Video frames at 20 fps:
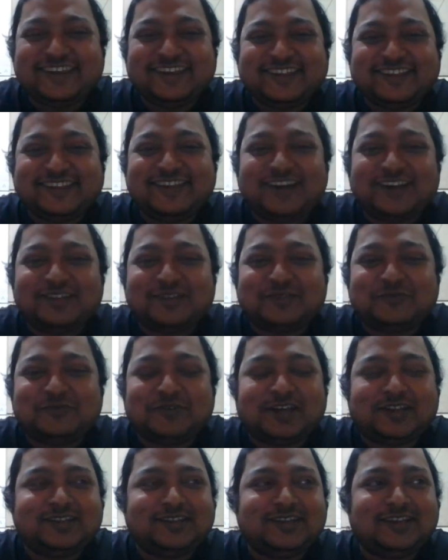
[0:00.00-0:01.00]
the
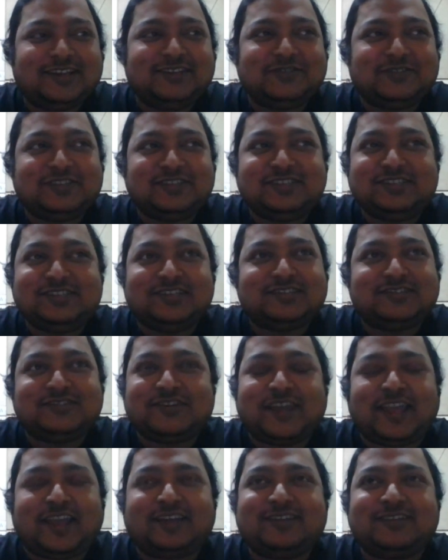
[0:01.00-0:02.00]
other one just
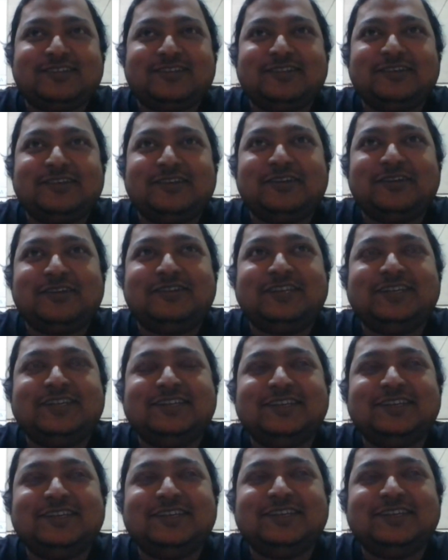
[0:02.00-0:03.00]

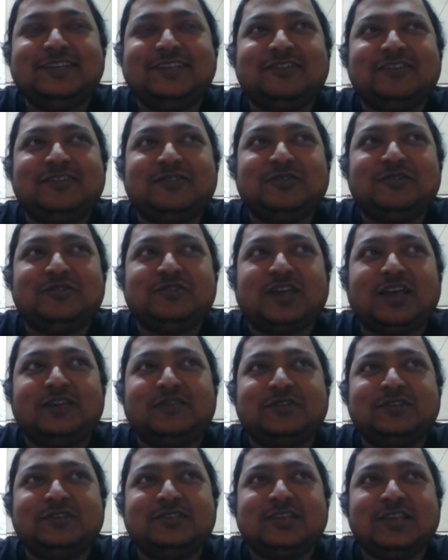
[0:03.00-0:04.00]
reeked in 100 crores. So
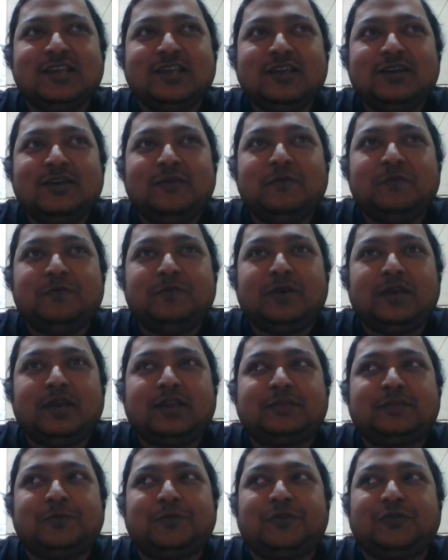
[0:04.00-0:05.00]
I was
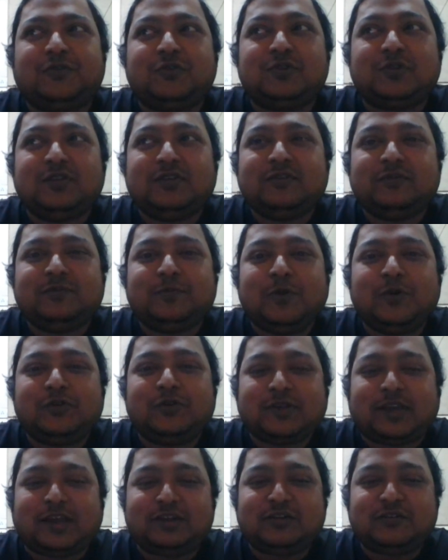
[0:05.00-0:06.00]
exposed to these
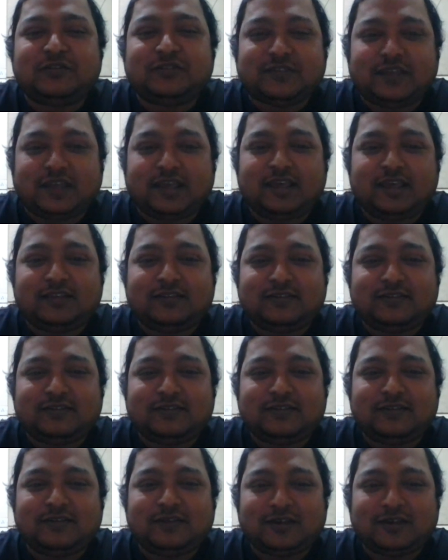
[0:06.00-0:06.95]
both kind of sets,